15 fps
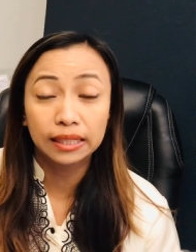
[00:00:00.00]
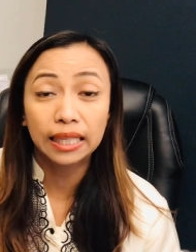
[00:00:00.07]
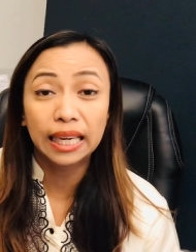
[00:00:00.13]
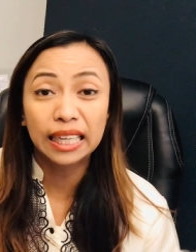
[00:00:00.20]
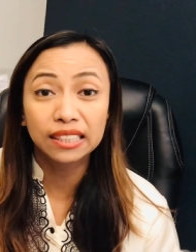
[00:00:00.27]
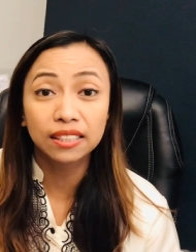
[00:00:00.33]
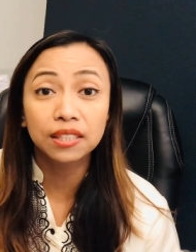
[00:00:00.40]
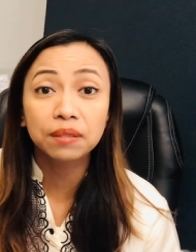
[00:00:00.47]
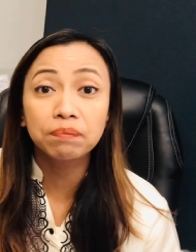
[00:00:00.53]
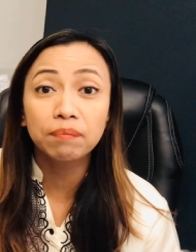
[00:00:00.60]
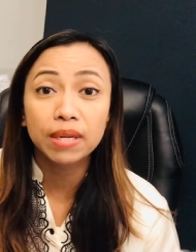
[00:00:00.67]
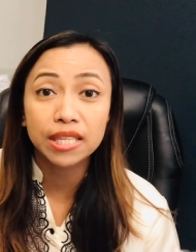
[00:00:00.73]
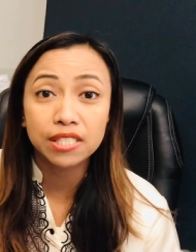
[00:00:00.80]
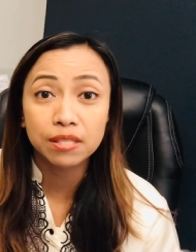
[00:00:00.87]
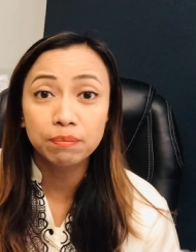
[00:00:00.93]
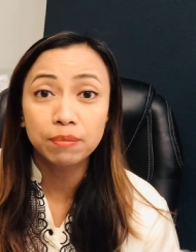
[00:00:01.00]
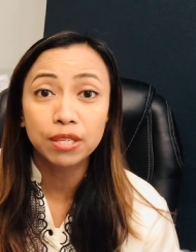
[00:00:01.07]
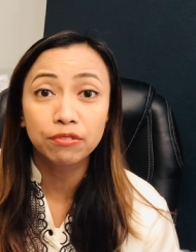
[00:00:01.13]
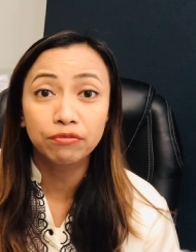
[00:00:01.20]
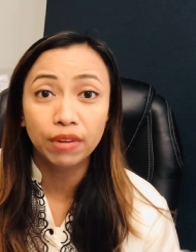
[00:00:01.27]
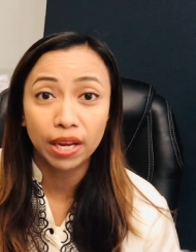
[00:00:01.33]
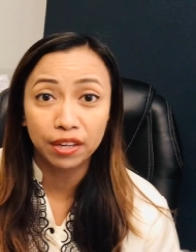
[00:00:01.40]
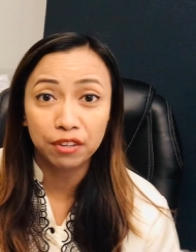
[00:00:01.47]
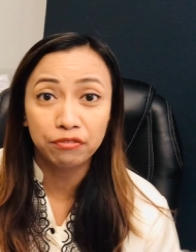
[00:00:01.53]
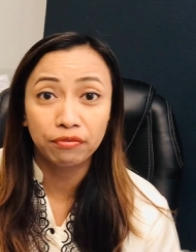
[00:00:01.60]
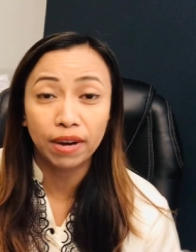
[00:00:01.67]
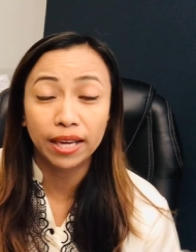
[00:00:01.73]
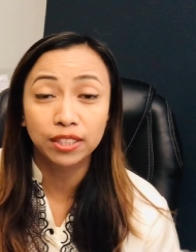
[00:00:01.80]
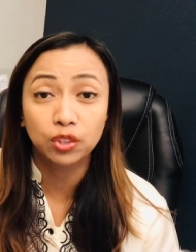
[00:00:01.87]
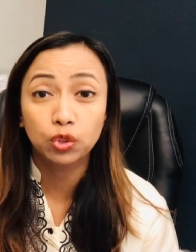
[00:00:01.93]
and it must be
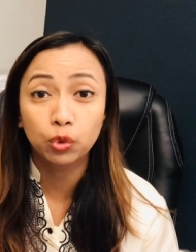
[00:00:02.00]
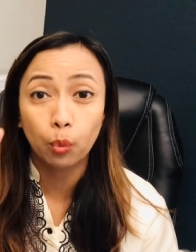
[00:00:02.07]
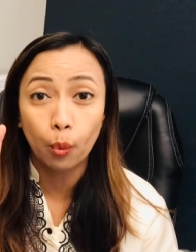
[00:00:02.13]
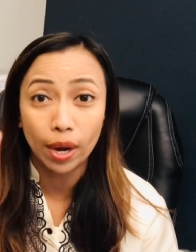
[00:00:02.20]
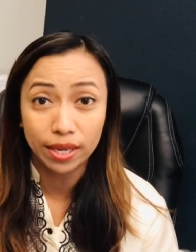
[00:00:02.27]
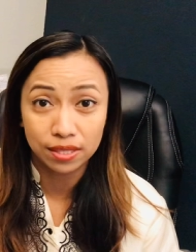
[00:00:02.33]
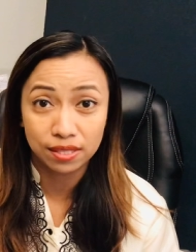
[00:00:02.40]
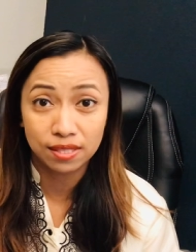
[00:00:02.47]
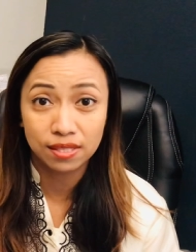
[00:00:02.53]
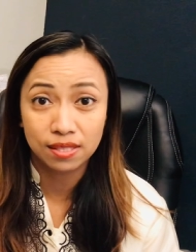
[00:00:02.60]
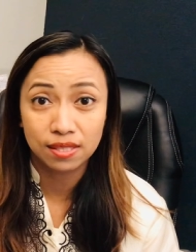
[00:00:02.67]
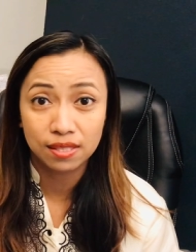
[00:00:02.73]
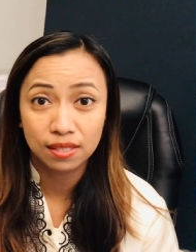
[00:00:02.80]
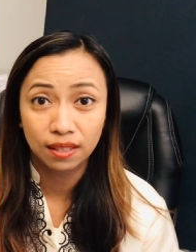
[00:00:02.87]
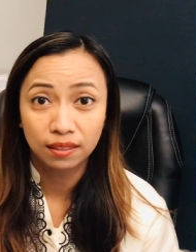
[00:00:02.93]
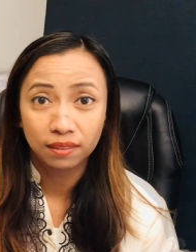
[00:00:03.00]
verified twice.